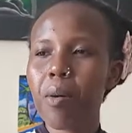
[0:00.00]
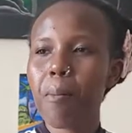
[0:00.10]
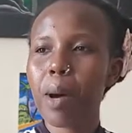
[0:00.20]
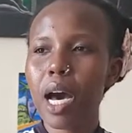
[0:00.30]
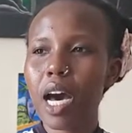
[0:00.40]

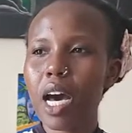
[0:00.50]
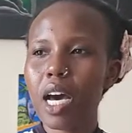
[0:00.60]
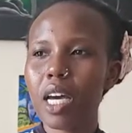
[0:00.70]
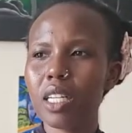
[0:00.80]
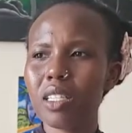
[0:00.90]

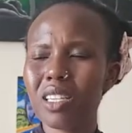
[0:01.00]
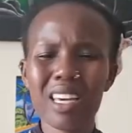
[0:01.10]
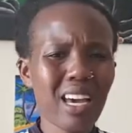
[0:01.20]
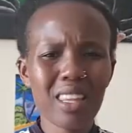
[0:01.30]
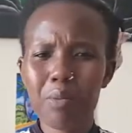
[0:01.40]
But
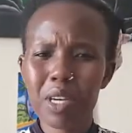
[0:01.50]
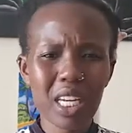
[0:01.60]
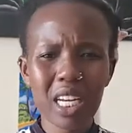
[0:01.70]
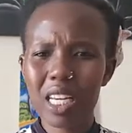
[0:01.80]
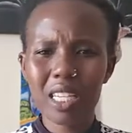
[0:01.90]
yeah, in the
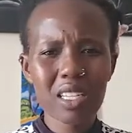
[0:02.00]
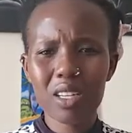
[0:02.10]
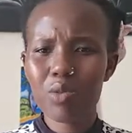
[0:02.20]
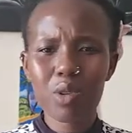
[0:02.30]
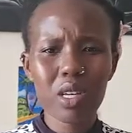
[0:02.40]
beginning I
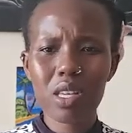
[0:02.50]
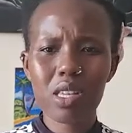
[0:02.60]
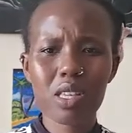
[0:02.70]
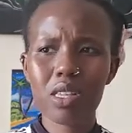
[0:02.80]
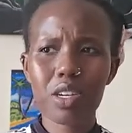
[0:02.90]
started
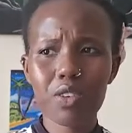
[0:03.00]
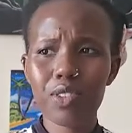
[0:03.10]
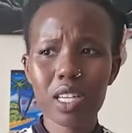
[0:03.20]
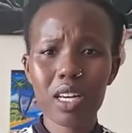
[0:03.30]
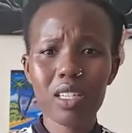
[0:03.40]
with
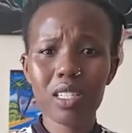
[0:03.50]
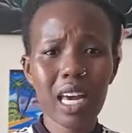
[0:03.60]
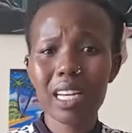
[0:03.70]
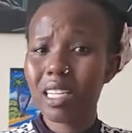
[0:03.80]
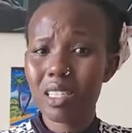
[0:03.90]
thrifted.
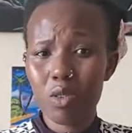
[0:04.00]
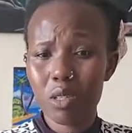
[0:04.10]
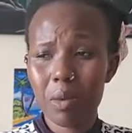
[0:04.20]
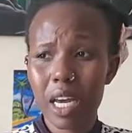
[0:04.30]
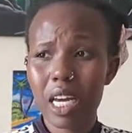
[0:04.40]
I did not
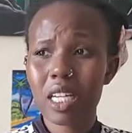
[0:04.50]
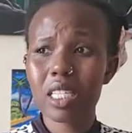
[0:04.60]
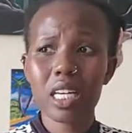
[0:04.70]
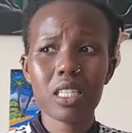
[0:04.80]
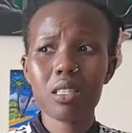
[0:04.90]
mind.
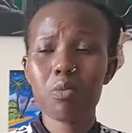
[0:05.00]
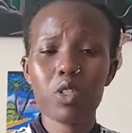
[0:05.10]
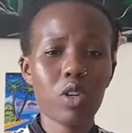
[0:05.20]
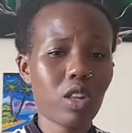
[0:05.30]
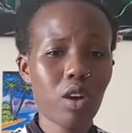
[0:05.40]
I just made
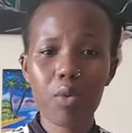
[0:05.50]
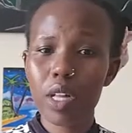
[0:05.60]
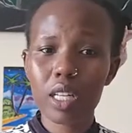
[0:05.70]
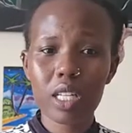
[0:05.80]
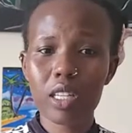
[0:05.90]
sure they are
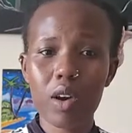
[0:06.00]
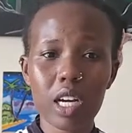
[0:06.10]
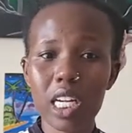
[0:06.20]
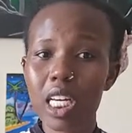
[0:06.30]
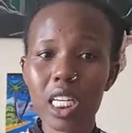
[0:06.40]
well, they are
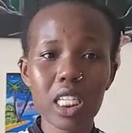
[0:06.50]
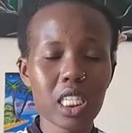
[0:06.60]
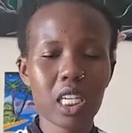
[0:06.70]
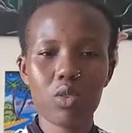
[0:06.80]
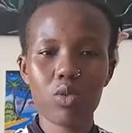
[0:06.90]
cleaned
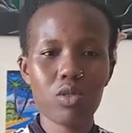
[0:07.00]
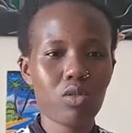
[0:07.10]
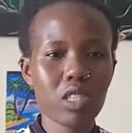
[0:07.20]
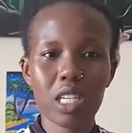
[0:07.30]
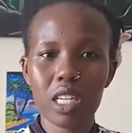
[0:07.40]
and
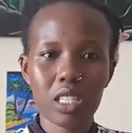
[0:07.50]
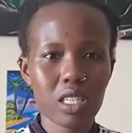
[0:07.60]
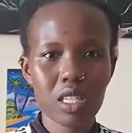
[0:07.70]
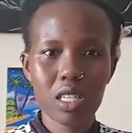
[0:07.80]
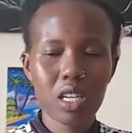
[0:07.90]
whatnot, and I
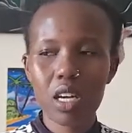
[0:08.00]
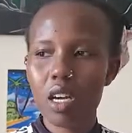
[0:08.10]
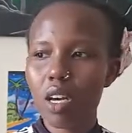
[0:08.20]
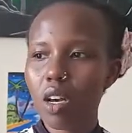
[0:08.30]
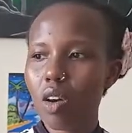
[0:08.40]
just
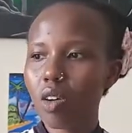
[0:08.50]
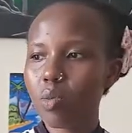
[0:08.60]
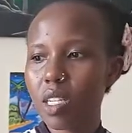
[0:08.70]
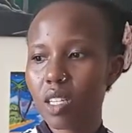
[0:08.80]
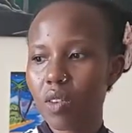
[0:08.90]
got
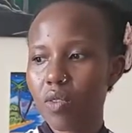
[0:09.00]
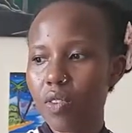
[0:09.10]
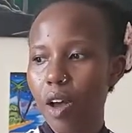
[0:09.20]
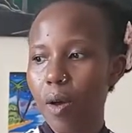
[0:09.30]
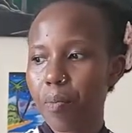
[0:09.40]
myself
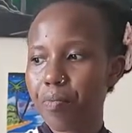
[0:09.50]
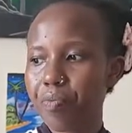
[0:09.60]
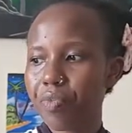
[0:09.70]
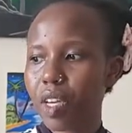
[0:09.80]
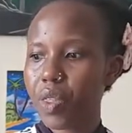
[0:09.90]

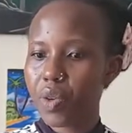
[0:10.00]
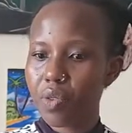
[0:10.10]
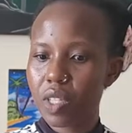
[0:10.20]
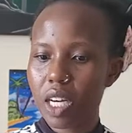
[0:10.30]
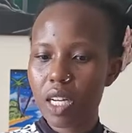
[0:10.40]

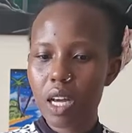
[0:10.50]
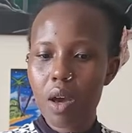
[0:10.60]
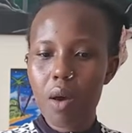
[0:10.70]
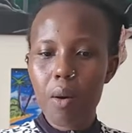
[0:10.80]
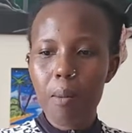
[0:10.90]
thrifted.
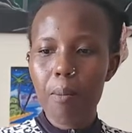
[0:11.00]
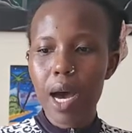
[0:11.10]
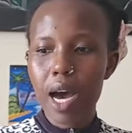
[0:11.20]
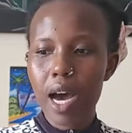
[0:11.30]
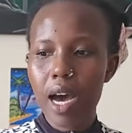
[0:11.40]

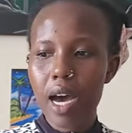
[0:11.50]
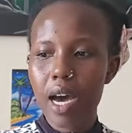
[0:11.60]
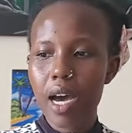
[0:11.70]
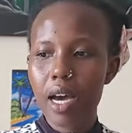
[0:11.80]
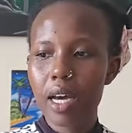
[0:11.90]

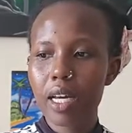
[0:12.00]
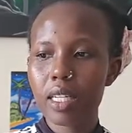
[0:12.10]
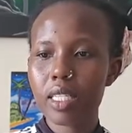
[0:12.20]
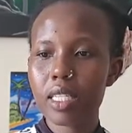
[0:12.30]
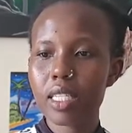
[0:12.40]

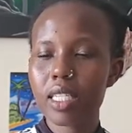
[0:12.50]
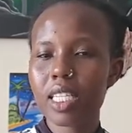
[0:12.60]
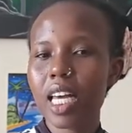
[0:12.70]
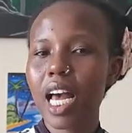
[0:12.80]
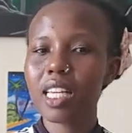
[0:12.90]
But
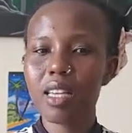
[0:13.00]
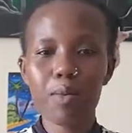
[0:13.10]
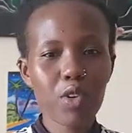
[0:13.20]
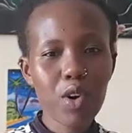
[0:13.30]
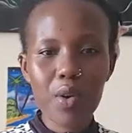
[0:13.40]
as
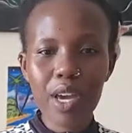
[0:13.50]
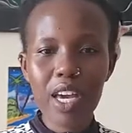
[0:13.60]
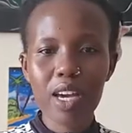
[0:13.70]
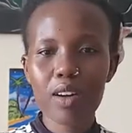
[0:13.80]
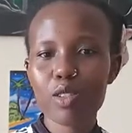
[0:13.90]
I'm
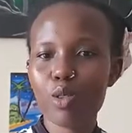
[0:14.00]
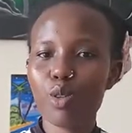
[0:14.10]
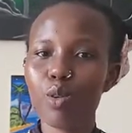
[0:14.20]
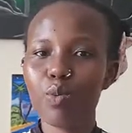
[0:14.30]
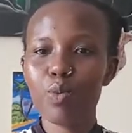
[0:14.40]
growing, I want to
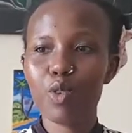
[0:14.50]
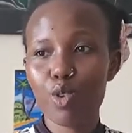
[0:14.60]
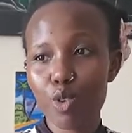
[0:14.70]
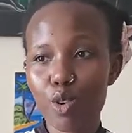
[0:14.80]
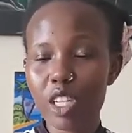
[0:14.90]
look
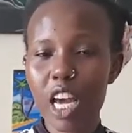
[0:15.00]
good.